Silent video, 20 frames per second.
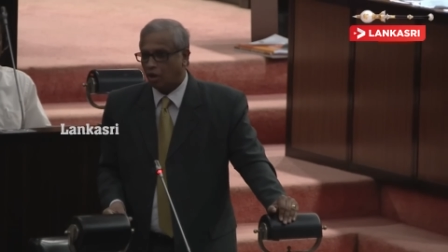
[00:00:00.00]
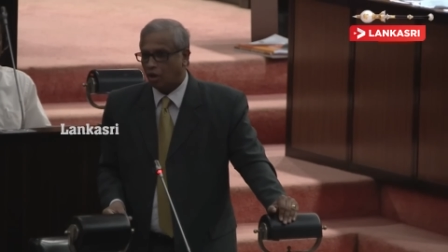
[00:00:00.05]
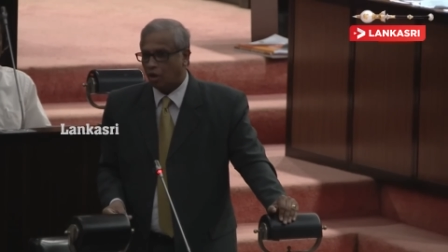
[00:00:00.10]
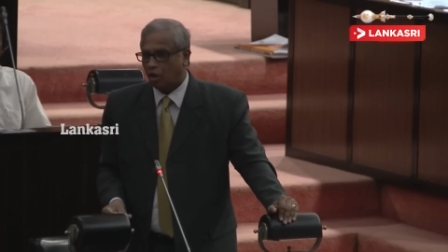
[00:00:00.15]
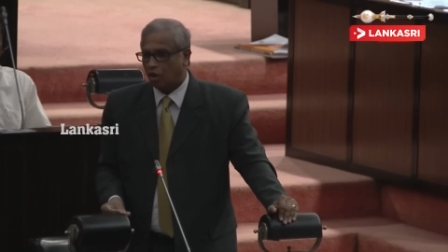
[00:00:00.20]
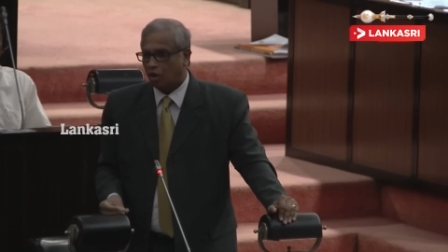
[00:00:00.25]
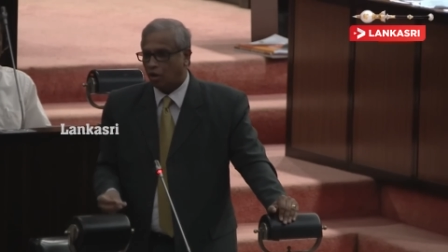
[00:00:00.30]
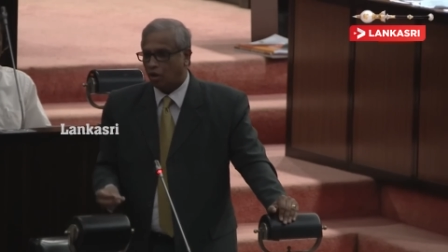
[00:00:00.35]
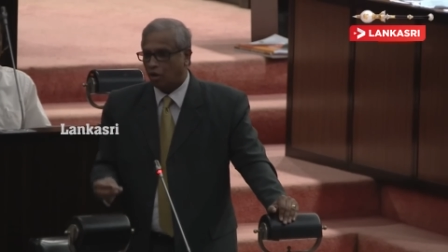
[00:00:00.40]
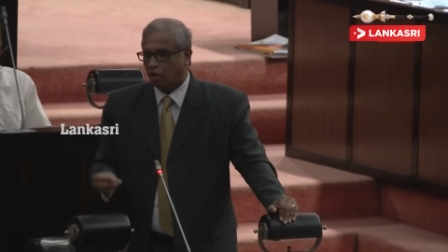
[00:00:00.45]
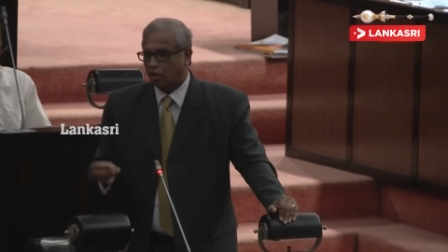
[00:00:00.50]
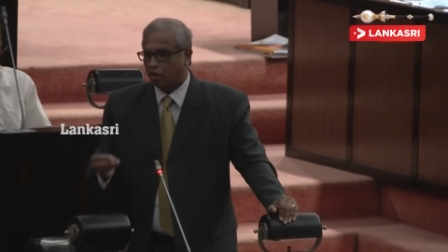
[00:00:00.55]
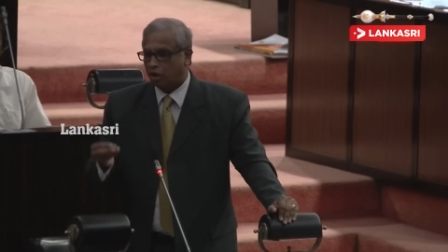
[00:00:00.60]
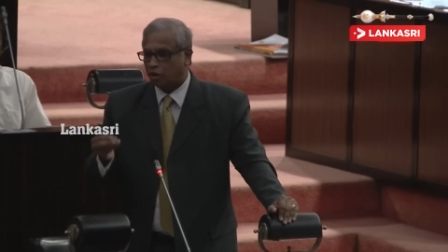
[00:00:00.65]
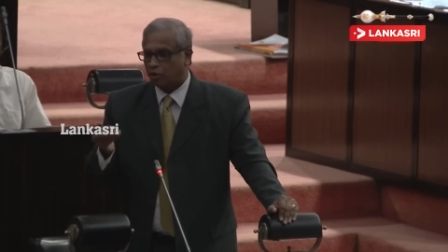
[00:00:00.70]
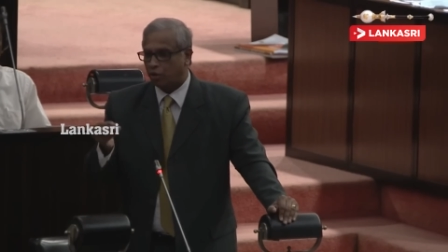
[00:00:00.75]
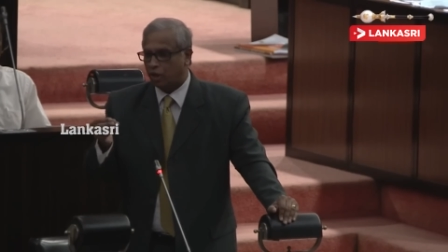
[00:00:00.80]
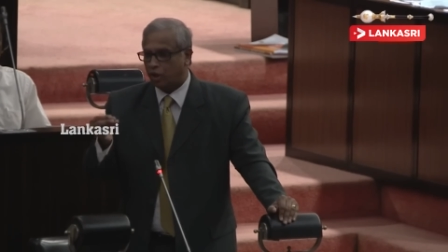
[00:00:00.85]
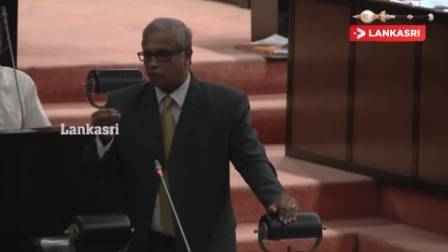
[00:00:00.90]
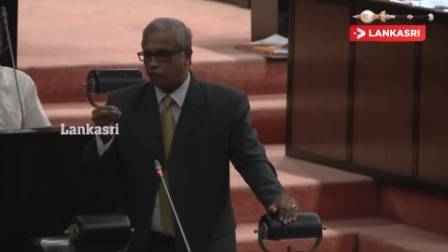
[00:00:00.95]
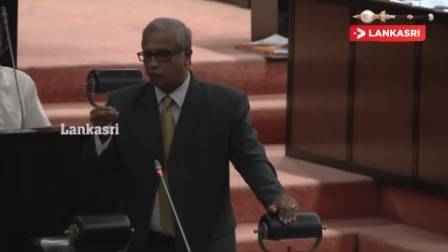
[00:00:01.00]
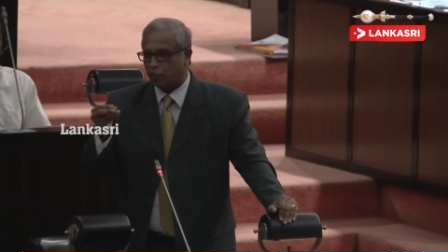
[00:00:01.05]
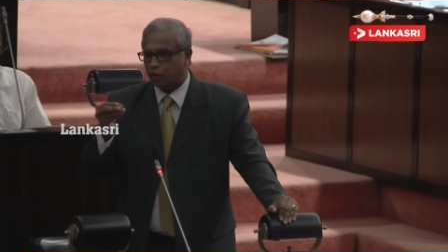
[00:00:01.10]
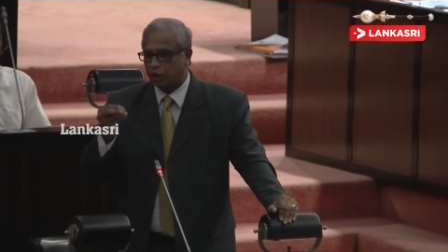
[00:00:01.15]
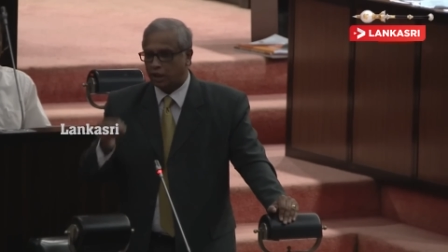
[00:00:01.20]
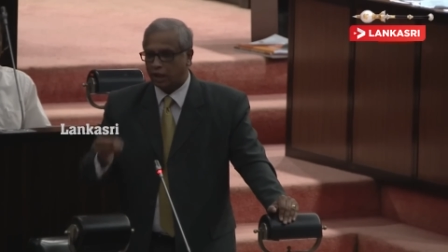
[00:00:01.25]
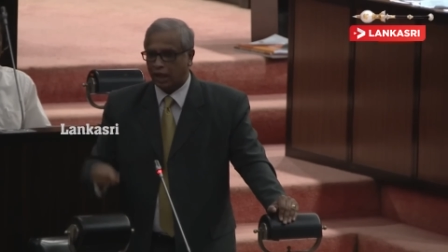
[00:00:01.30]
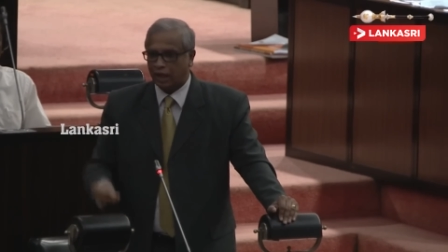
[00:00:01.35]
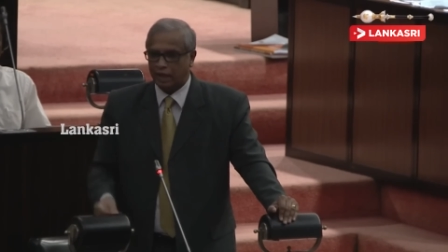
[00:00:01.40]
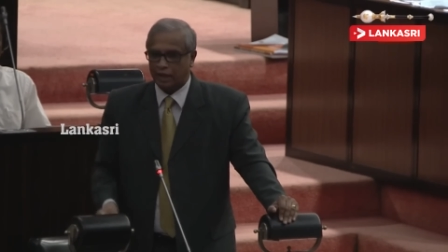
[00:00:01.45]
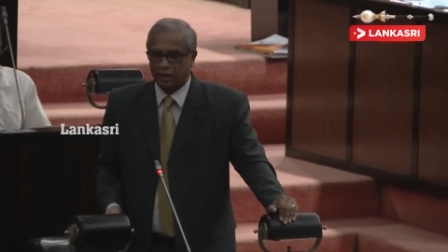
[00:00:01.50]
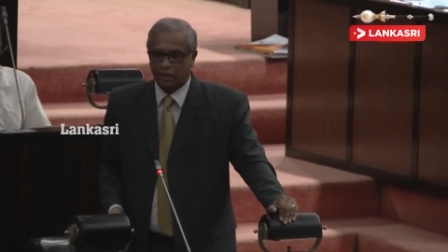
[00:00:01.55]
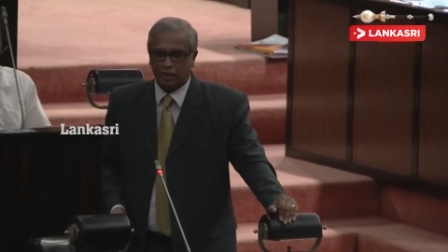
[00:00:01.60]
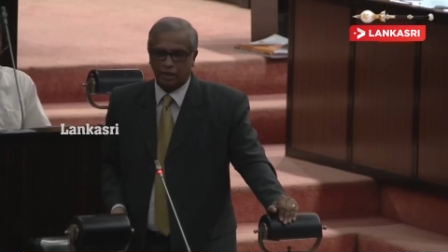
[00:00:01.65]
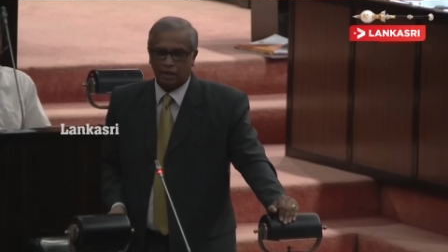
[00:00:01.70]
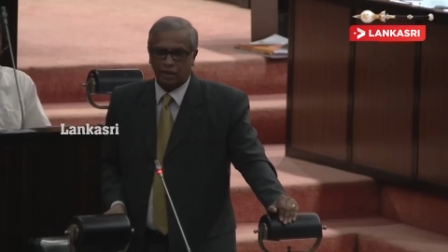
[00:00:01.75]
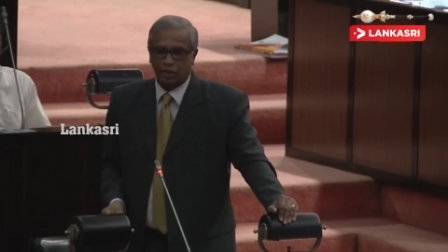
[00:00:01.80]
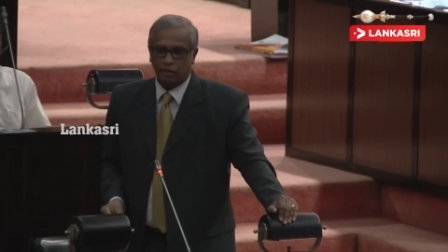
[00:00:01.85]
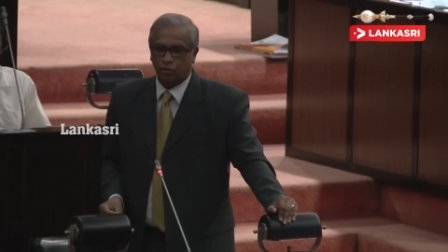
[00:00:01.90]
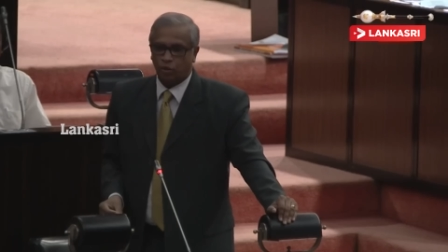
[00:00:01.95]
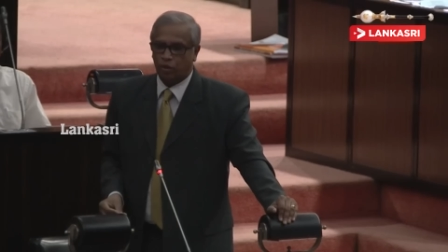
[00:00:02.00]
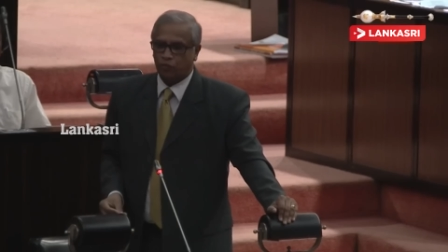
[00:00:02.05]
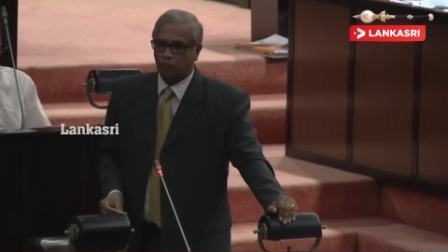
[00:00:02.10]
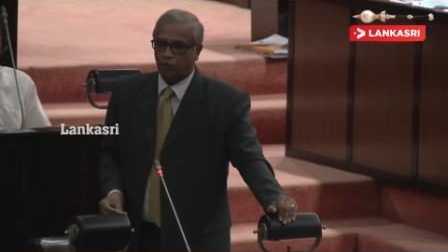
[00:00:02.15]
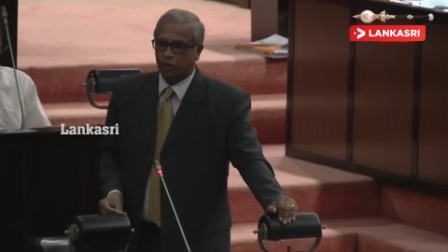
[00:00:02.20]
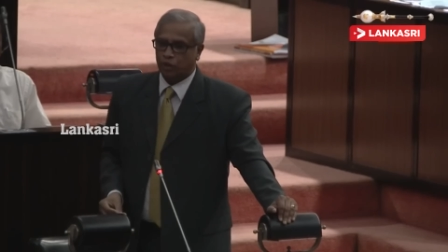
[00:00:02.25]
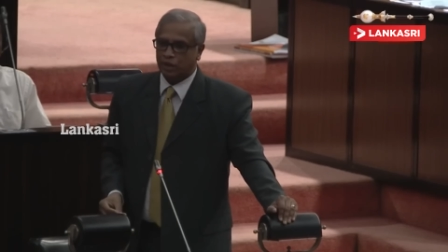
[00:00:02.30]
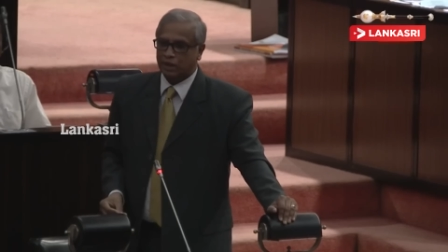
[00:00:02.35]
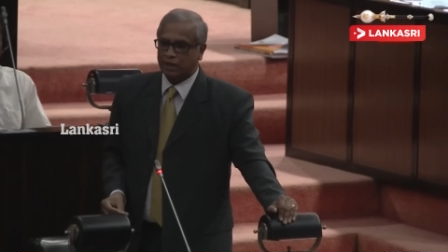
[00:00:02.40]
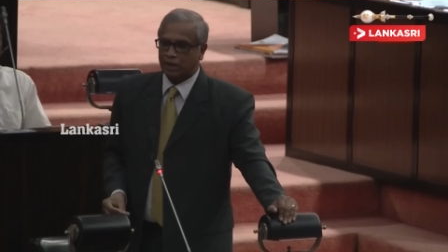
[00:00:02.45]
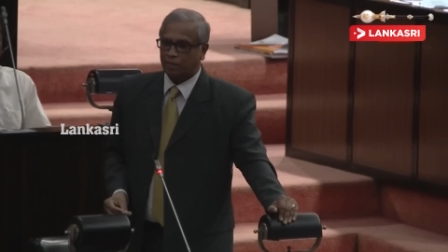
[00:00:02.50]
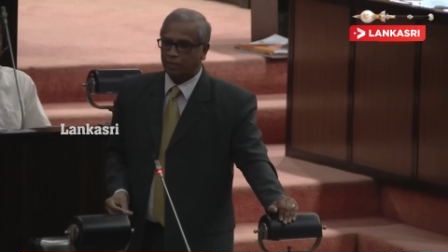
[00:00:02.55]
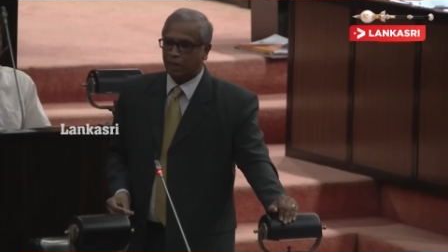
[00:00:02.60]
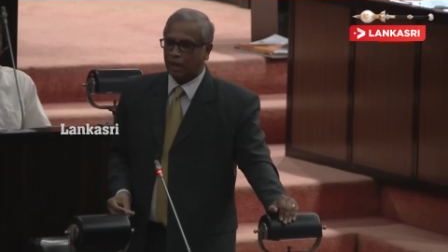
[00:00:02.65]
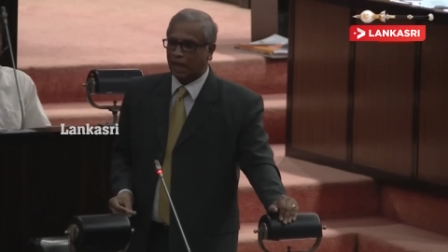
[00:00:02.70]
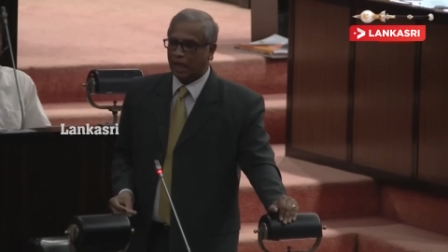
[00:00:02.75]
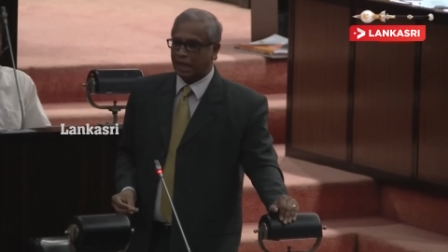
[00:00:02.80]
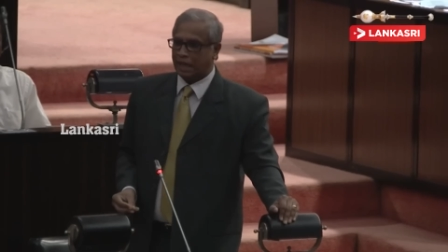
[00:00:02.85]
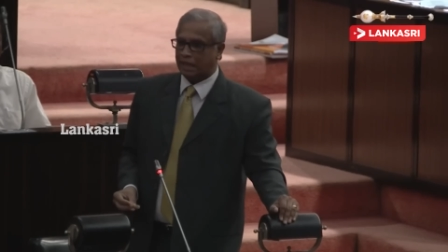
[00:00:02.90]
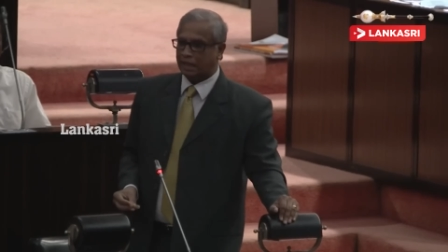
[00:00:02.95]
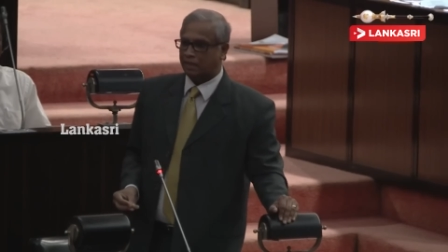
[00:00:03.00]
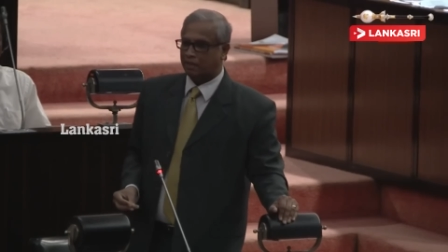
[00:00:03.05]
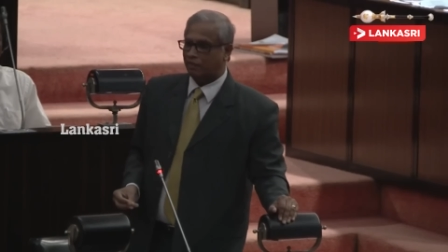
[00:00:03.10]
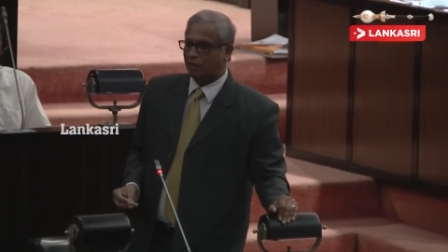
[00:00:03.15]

on the 24th December night